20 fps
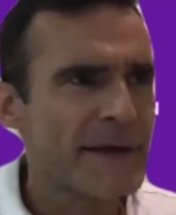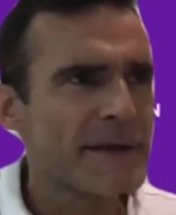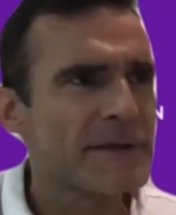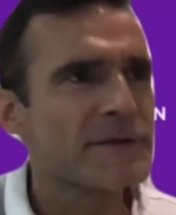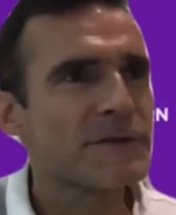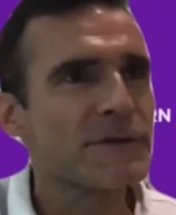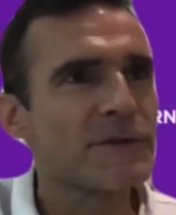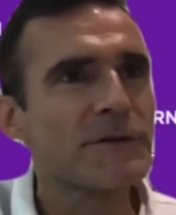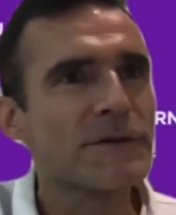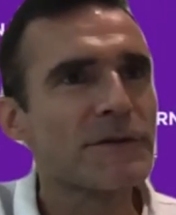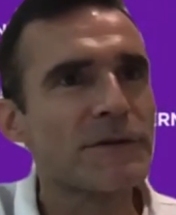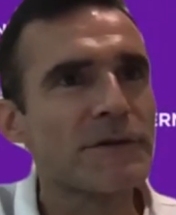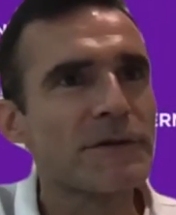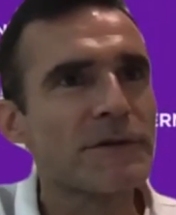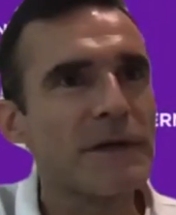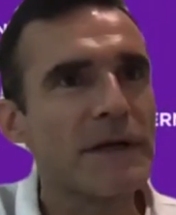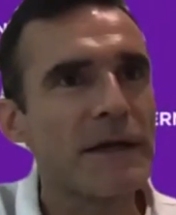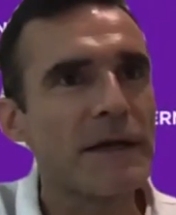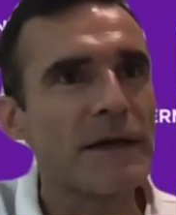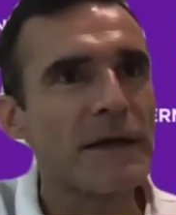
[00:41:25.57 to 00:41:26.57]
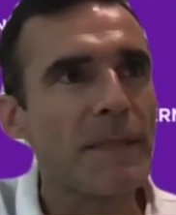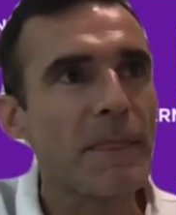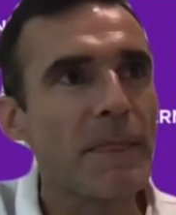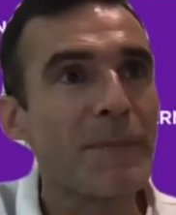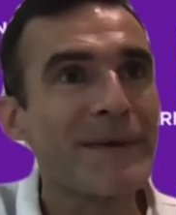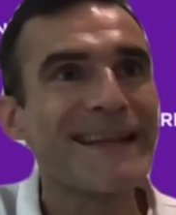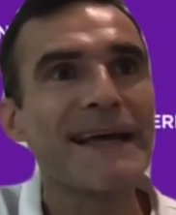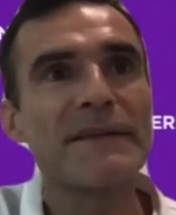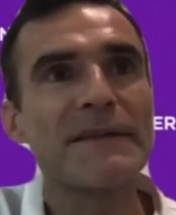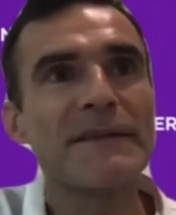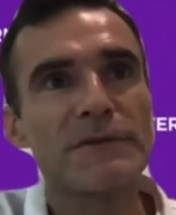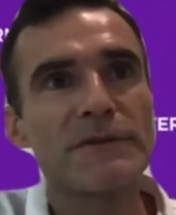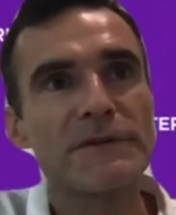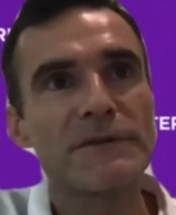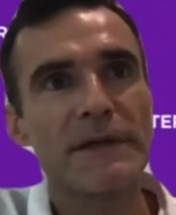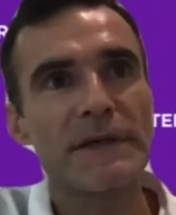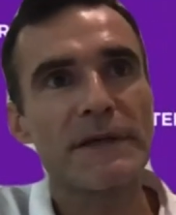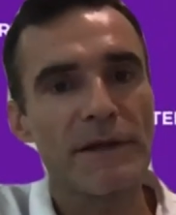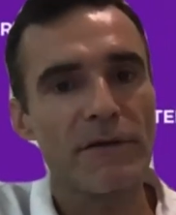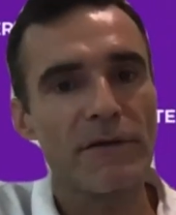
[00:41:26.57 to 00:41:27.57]
So, uh, but that was
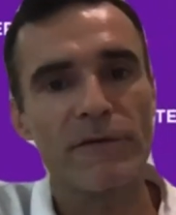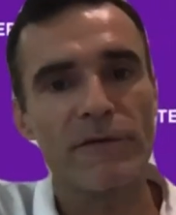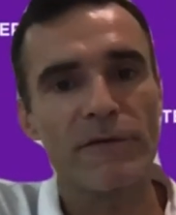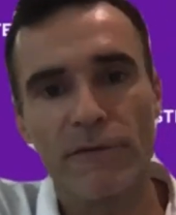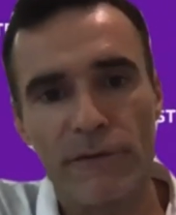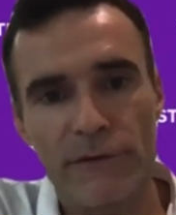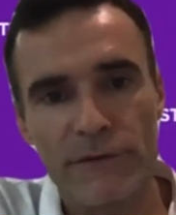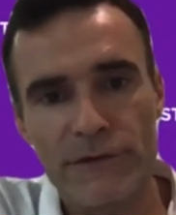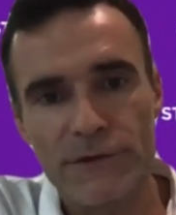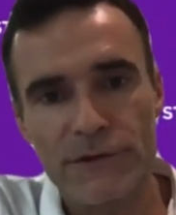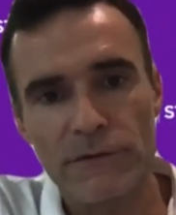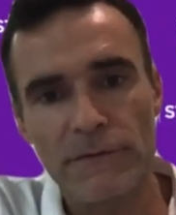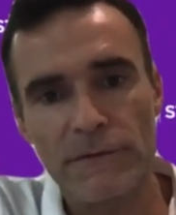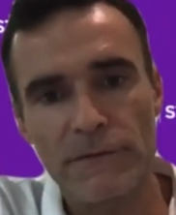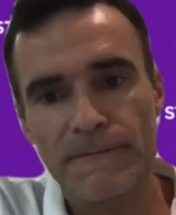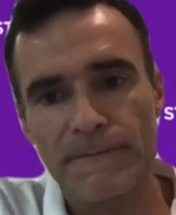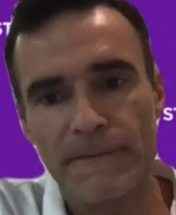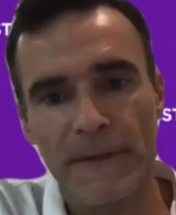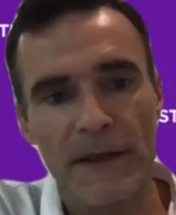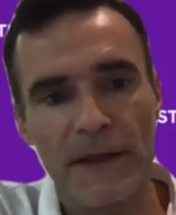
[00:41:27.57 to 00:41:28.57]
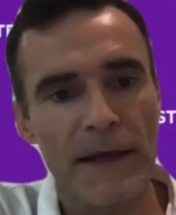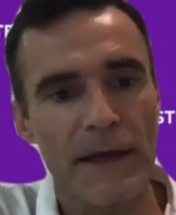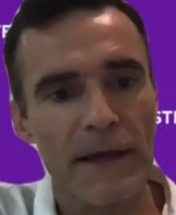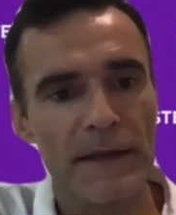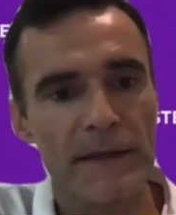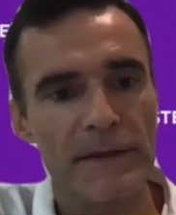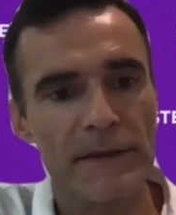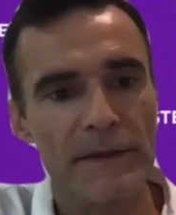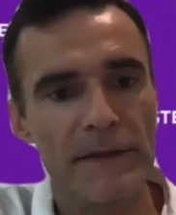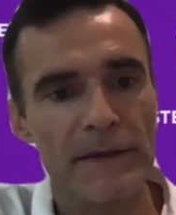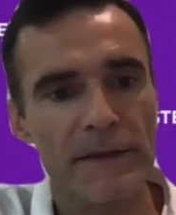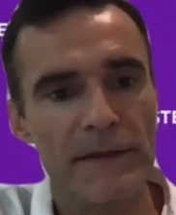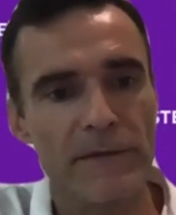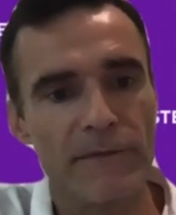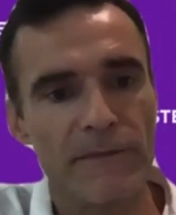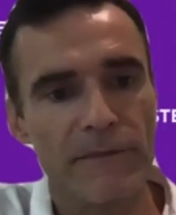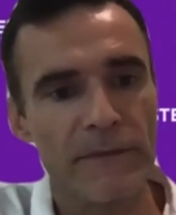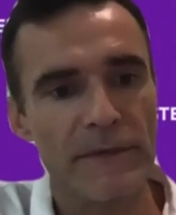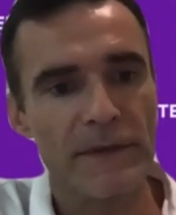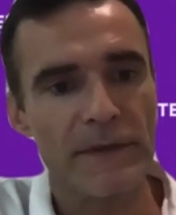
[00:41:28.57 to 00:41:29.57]
kind of influential, and
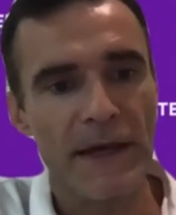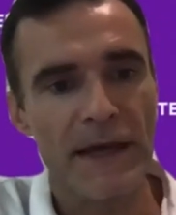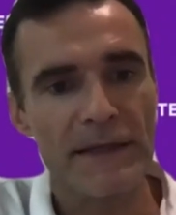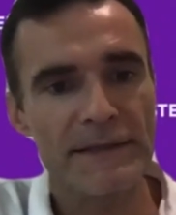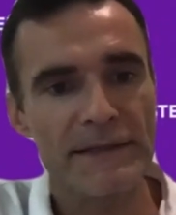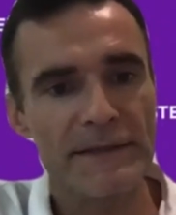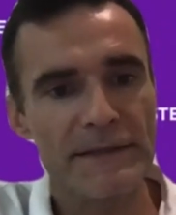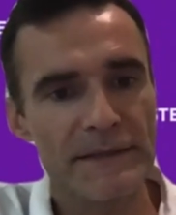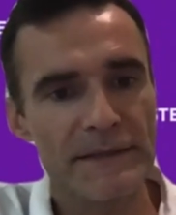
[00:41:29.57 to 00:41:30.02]
um, that